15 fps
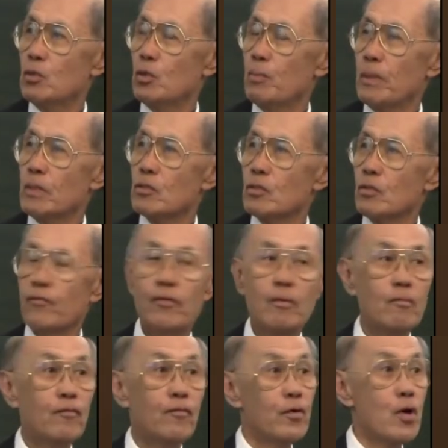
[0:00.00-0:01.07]
these two pictures are
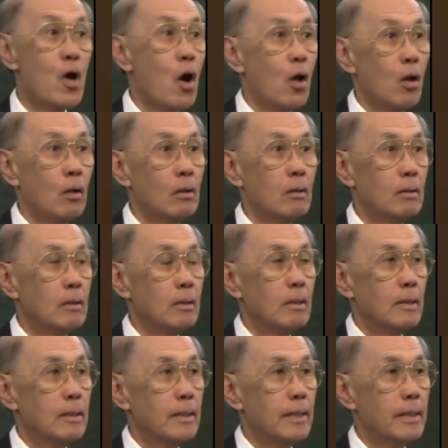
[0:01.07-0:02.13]
from Fernald,
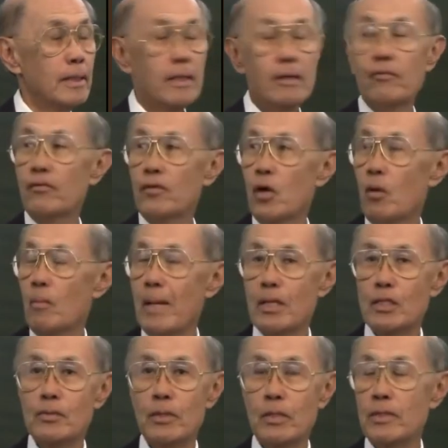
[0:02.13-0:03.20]
the uh,
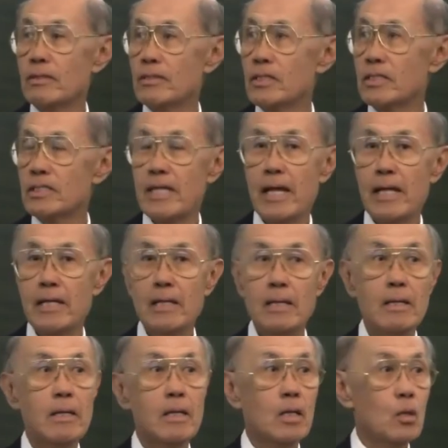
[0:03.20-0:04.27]
Management University of Cincinnati,
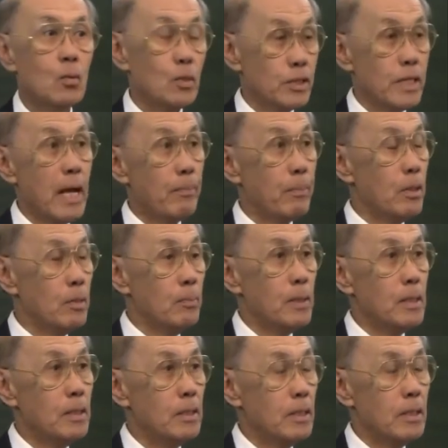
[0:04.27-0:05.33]
which happened to
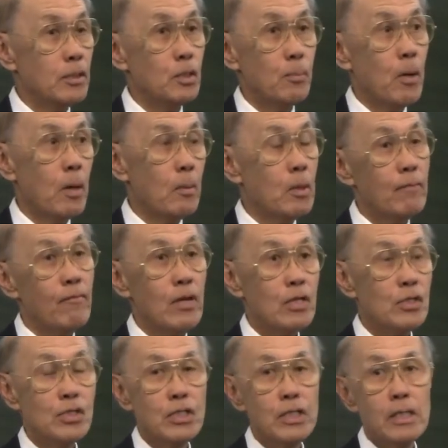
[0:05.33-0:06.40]
be the Department of
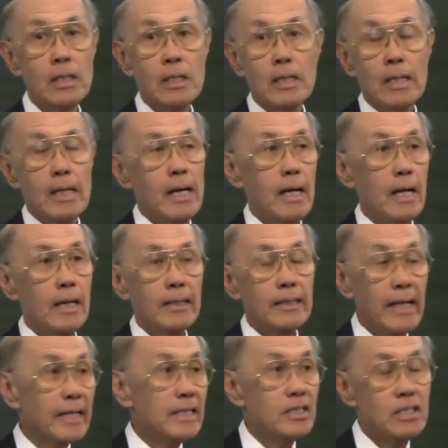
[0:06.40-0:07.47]
Energy uh,
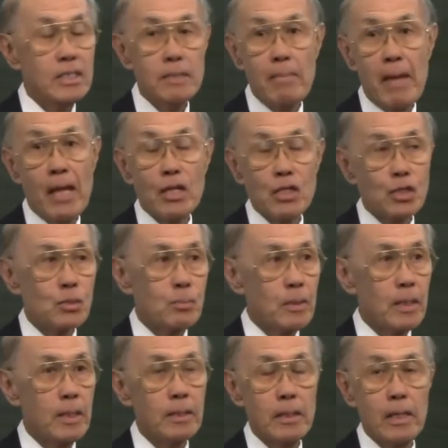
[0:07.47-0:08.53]
legacy
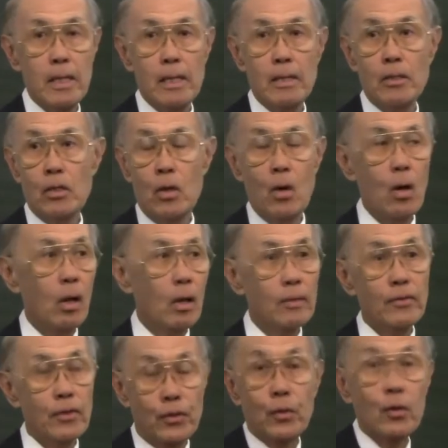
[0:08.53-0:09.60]
management and
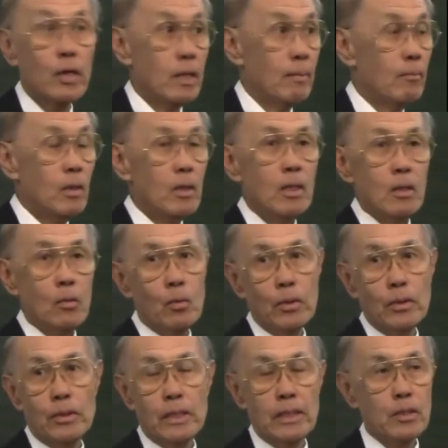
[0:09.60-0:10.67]
all of the thorium
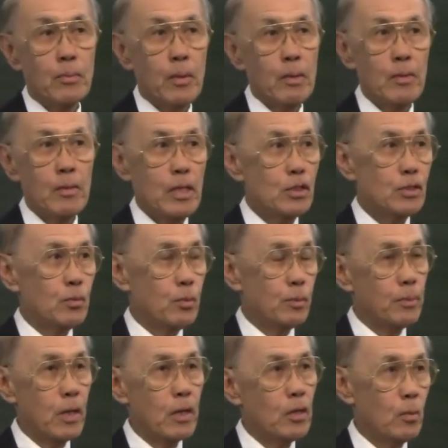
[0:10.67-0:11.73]
with the Department of Energy
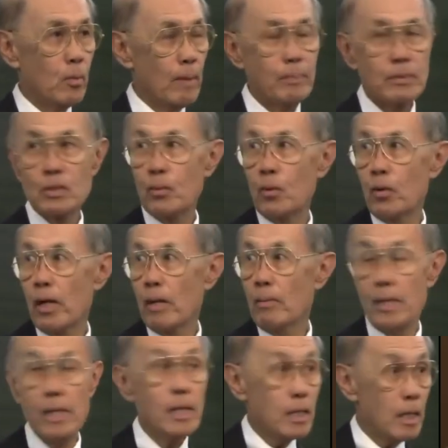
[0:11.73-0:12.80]
were part of the weapons
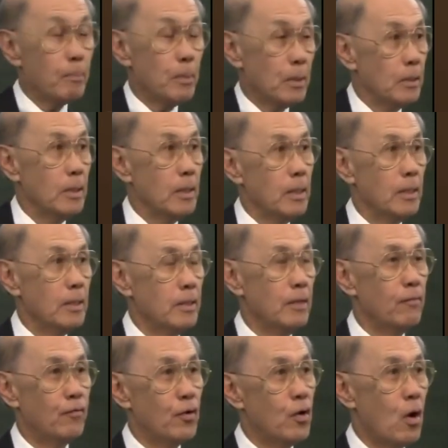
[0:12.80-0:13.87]
program. It ended up in, in
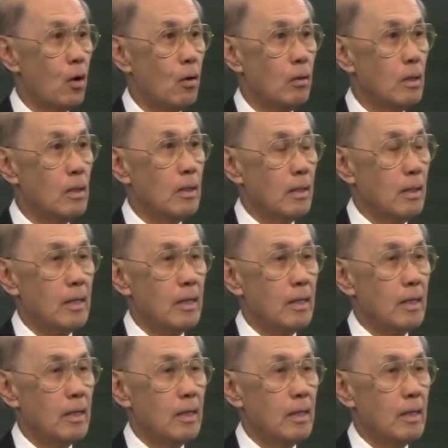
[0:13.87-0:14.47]
the Fernald